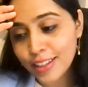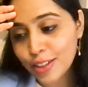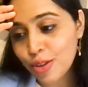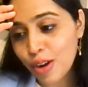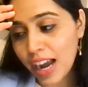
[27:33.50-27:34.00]

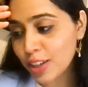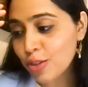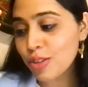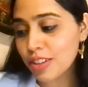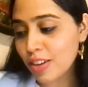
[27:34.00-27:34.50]
So I
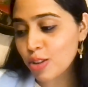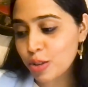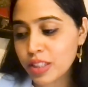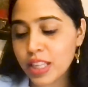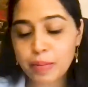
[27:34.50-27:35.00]
don't
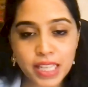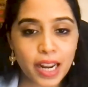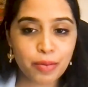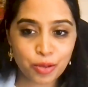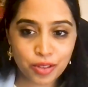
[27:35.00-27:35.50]
also
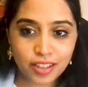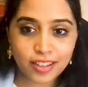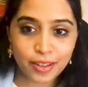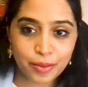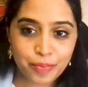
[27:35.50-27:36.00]
subscribe to
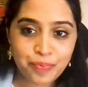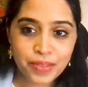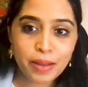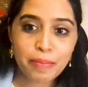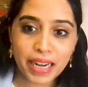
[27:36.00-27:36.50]
the
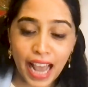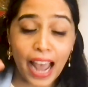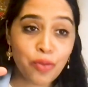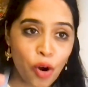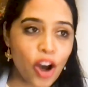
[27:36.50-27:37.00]

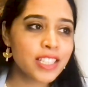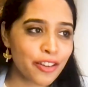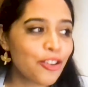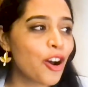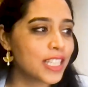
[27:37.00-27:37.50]

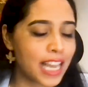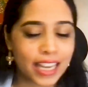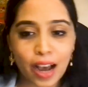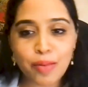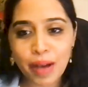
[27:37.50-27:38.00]

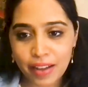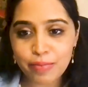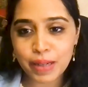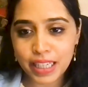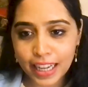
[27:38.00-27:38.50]

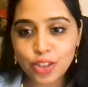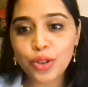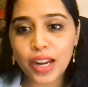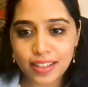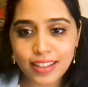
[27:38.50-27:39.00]
I've been
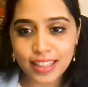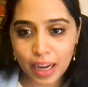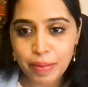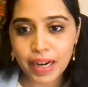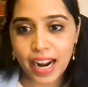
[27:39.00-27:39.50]
educated in
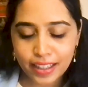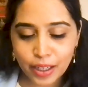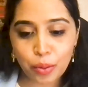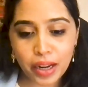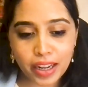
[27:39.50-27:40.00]
that
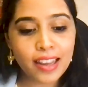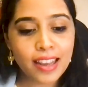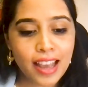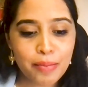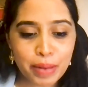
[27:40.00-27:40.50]
pedantic way,
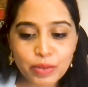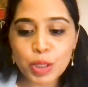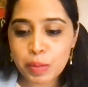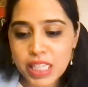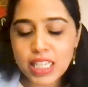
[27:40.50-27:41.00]
but it
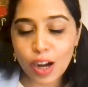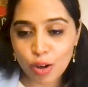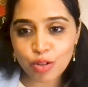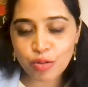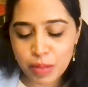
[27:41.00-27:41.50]
was beaten
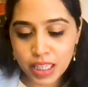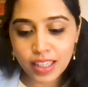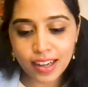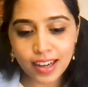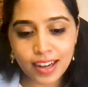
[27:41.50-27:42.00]
out of
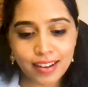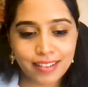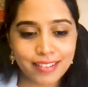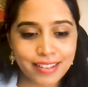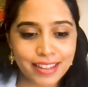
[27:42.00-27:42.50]
me
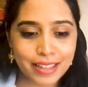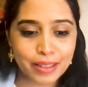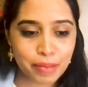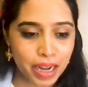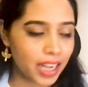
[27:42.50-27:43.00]

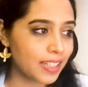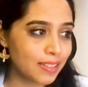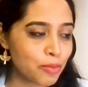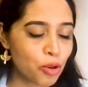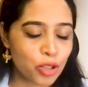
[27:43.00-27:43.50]
in my
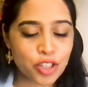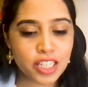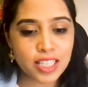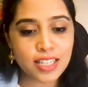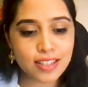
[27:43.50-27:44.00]
most
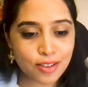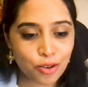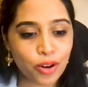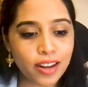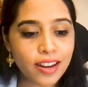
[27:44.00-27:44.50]
recent
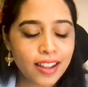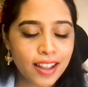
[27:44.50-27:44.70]
role.